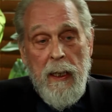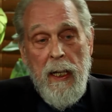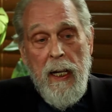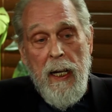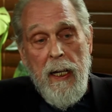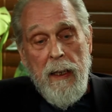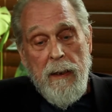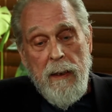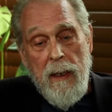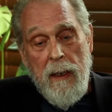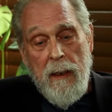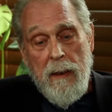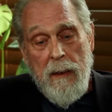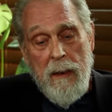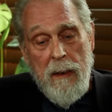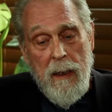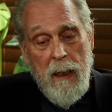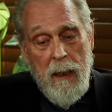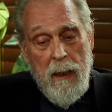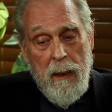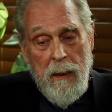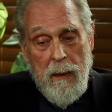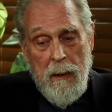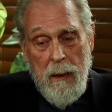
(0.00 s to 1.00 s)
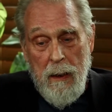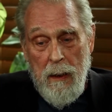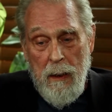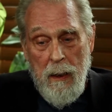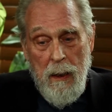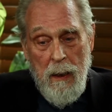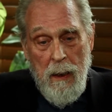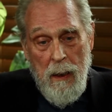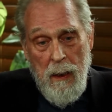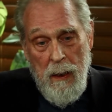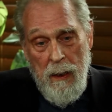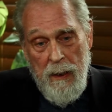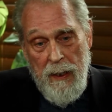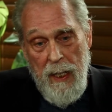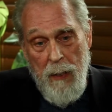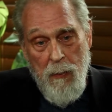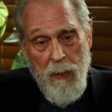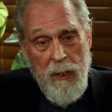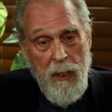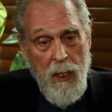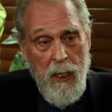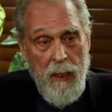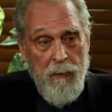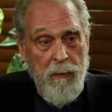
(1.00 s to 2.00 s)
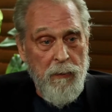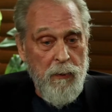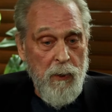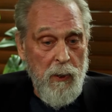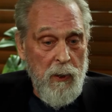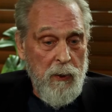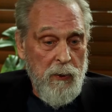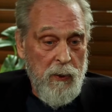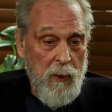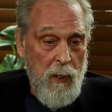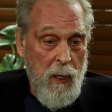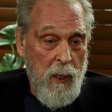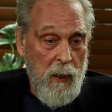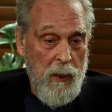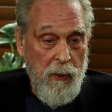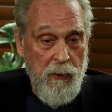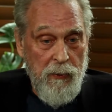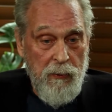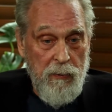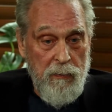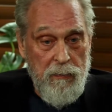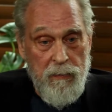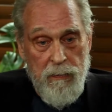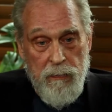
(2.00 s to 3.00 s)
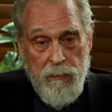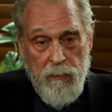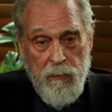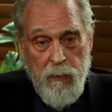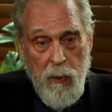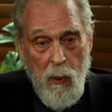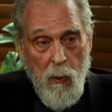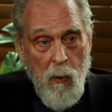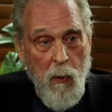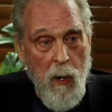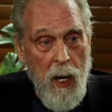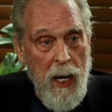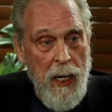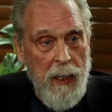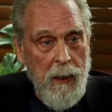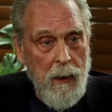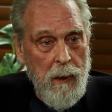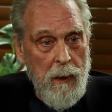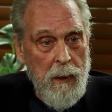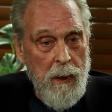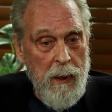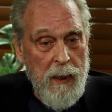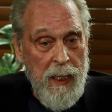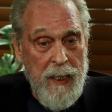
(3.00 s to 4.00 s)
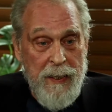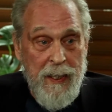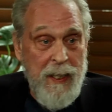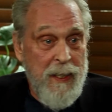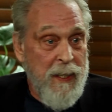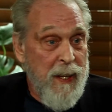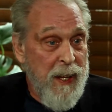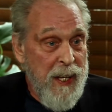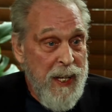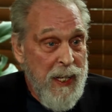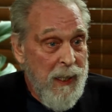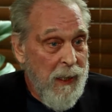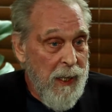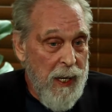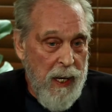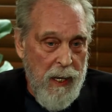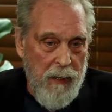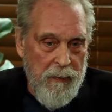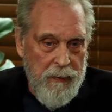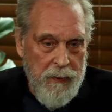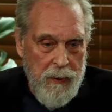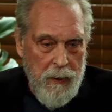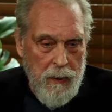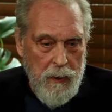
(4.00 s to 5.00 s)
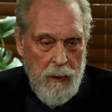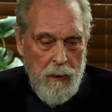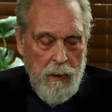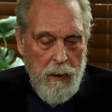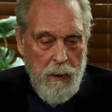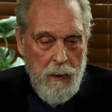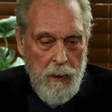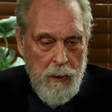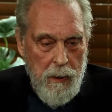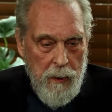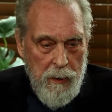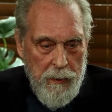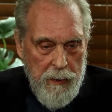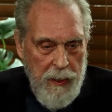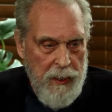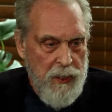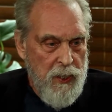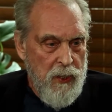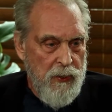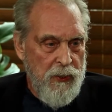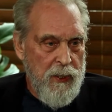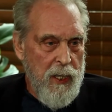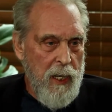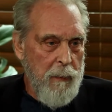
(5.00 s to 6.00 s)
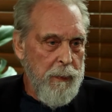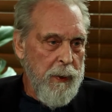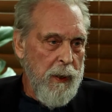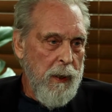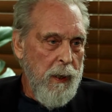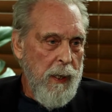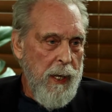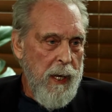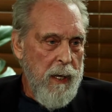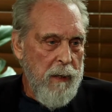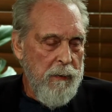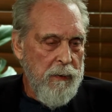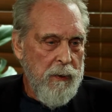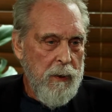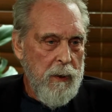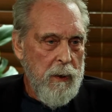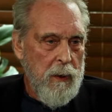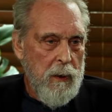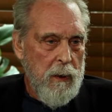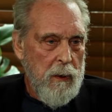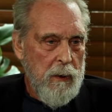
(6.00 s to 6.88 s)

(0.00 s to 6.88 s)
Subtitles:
And then that went on for a while, and then they left. They just up and left.